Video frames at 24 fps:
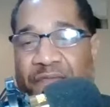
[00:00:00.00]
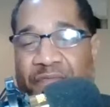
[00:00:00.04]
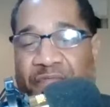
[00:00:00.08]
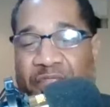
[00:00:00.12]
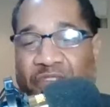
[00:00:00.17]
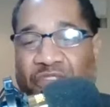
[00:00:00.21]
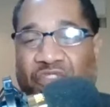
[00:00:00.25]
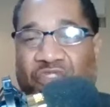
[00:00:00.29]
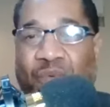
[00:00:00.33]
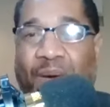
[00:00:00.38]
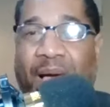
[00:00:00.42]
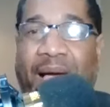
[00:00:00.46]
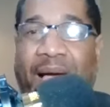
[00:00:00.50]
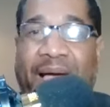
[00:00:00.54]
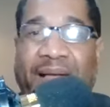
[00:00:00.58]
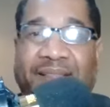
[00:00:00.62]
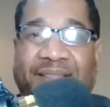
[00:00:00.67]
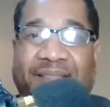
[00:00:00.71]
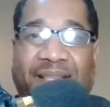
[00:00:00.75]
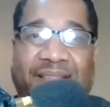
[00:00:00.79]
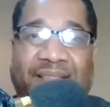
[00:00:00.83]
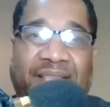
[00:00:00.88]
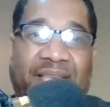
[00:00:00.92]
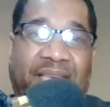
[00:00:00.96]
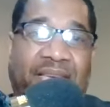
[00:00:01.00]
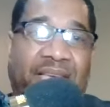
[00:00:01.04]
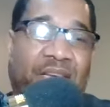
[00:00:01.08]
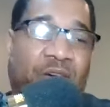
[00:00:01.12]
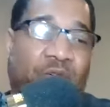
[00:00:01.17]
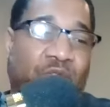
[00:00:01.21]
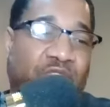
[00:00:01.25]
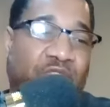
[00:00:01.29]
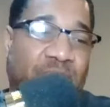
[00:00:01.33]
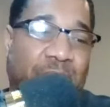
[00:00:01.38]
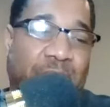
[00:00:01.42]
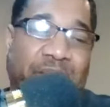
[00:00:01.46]
of the strides that the
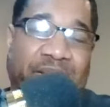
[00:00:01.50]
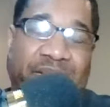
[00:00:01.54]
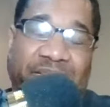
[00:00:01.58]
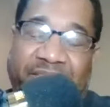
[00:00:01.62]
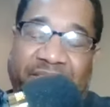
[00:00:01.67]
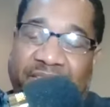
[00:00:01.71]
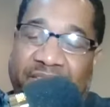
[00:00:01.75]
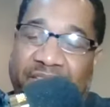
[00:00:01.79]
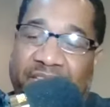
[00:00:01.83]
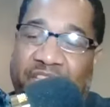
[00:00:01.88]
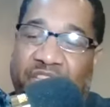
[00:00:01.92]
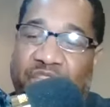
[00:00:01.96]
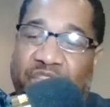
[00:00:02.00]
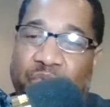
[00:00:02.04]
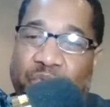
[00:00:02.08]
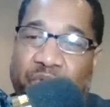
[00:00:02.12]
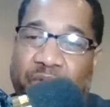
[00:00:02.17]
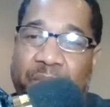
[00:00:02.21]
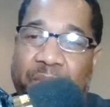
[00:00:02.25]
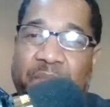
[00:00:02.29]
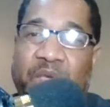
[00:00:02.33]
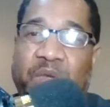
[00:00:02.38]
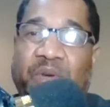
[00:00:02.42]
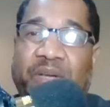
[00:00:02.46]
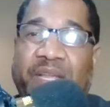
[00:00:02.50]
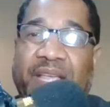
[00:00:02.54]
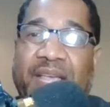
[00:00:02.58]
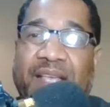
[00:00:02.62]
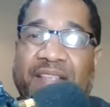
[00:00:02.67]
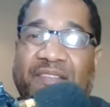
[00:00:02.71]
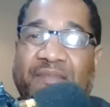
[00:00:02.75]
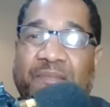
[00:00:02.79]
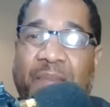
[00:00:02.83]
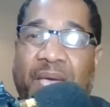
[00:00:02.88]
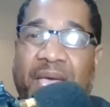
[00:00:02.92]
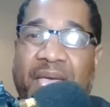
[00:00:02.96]
LGBTQ community
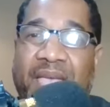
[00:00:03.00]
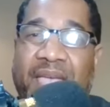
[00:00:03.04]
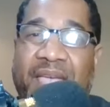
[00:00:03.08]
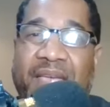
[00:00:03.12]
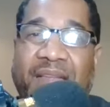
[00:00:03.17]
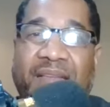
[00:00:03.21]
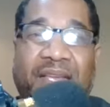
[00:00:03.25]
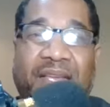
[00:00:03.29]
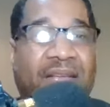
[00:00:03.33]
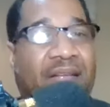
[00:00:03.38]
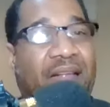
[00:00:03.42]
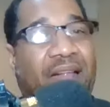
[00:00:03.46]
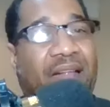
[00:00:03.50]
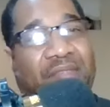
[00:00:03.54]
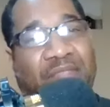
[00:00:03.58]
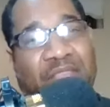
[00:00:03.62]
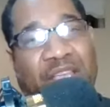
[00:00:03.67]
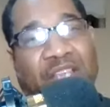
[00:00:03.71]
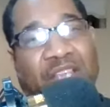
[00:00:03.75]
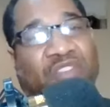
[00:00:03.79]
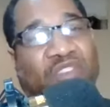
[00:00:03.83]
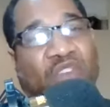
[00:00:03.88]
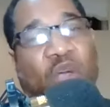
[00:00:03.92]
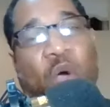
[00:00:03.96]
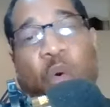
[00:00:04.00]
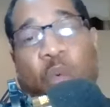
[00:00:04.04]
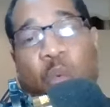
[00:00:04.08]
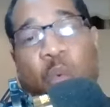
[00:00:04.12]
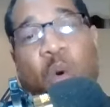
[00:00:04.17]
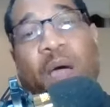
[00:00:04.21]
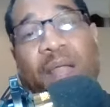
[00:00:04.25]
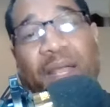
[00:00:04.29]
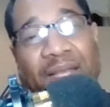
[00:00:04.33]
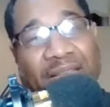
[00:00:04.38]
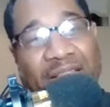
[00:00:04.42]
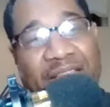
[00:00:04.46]
has made, there's no
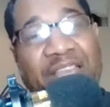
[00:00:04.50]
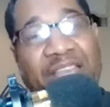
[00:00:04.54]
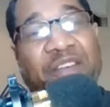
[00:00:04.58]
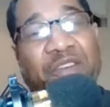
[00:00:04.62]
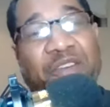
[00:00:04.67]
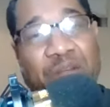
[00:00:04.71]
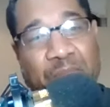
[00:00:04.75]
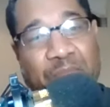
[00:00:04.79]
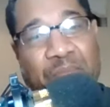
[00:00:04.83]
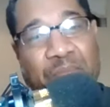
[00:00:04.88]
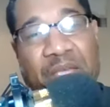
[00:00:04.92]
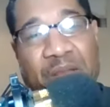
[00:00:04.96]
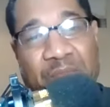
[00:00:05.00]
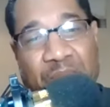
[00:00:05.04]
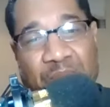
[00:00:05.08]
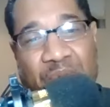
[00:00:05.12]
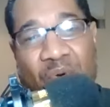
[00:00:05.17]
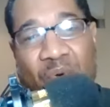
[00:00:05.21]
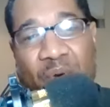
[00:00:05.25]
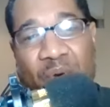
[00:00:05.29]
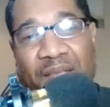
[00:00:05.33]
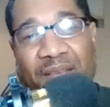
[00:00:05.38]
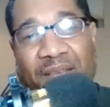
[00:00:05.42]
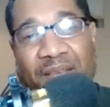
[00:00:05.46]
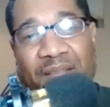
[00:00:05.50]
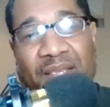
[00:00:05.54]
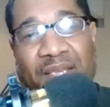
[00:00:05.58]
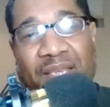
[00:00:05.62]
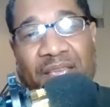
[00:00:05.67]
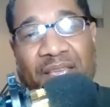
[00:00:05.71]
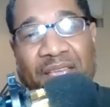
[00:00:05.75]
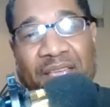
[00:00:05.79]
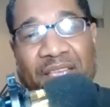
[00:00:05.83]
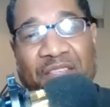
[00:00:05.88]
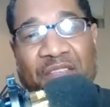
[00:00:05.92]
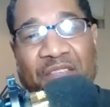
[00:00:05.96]
one leader to pinpoint,
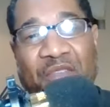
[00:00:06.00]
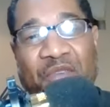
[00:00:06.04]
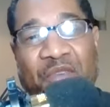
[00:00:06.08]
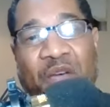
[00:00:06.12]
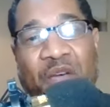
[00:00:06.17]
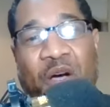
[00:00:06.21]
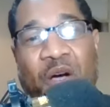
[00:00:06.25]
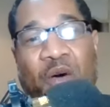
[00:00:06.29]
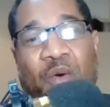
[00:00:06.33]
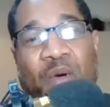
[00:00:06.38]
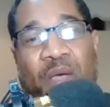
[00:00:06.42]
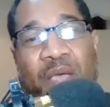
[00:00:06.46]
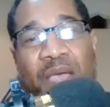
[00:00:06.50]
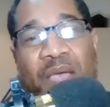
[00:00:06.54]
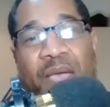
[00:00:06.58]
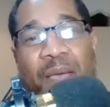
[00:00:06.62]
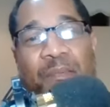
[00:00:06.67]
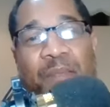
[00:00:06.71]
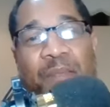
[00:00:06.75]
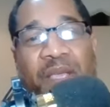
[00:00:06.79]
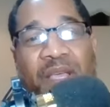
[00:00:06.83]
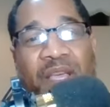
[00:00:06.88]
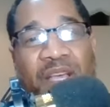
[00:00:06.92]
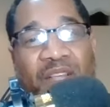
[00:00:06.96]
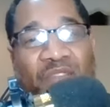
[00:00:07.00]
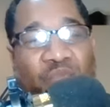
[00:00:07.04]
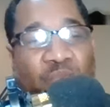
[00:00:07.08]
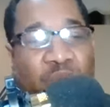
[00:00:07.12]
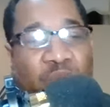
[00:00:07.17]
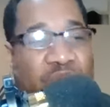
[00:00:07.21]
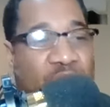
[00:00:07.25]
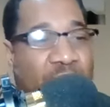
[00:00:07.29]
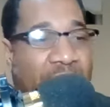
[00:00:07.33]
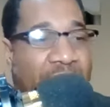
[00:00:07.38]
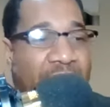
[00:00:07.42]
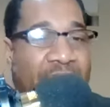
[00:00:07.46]
because
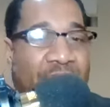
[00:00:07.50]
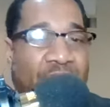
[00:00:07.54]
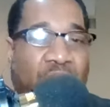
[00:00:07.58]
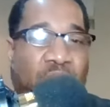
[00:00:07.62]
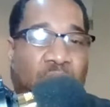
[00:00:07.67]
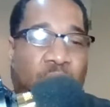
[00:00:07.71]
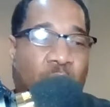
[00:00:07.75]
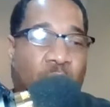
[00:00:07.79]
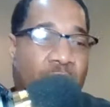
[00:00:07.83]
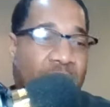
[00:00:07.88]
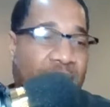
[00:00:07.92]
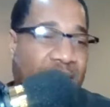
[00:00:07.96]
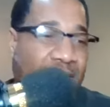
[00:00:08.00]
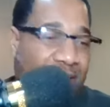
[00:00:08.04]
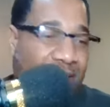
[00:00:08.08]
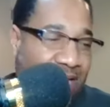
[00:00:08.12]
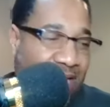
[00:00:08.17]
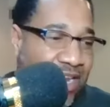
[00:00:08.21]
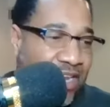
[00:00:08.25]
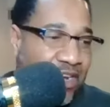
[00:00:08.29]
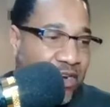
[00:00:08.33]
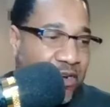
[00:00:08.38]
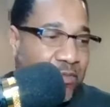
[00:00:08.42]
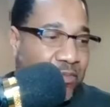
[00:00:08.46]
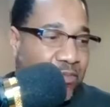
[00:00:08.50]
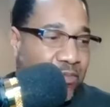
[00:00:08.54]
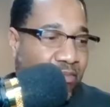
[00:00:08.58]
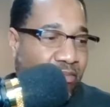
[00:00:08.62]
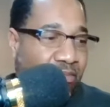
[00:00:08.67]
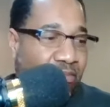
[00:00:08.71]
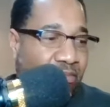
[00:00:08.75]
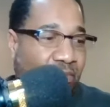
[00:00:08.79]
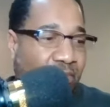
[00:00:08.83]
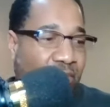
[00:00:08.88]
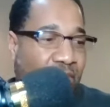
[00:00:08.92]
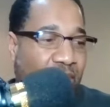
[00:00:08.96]
when you have one leader,
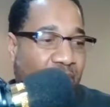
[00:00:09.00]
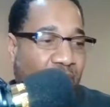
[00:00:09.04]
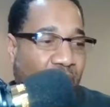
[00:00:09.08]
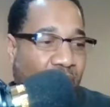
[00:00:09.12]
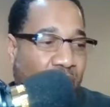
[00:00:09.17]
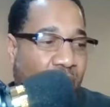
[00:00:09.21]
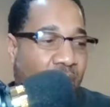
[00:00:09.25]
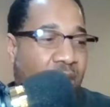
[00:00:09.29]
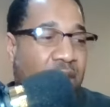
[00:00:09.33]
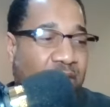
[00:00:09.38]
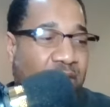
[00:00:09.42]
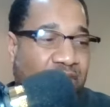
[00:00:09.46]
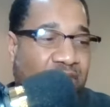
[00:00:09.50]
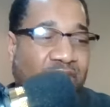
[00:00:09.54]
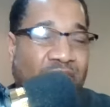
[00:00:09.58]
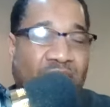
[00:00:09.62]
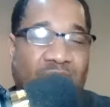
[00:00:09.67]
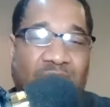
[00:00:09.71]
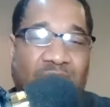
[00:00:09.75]
one